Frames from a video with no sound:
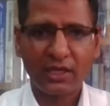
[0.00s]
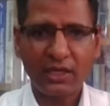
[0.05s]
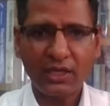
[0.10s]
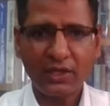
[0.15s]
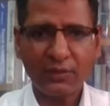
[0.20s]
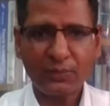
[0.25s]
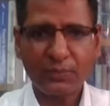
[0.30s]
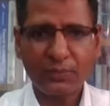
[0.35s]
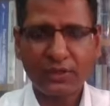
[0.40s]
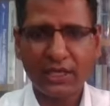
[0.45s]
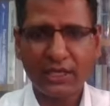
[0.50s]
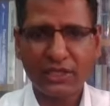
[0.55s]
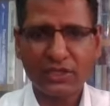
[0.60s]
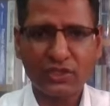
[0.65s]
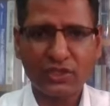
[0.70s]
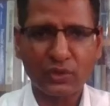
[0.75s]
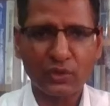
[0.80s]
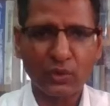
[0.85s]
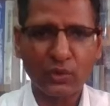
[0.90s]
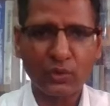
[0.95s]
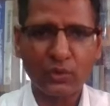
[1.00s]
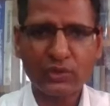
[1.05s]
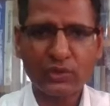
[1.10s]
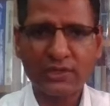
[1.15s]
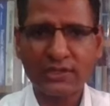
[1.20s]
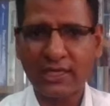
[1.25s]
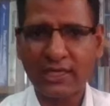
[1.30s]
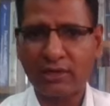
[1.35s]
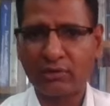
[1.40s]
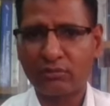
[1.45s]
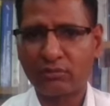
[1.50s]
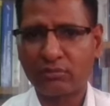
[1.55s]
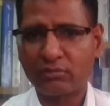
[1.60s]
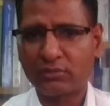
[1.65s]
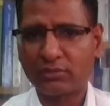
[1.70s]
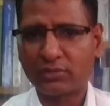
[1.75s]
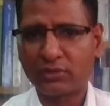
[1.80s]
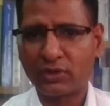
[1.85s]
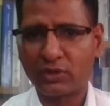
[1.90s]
If there is no sound,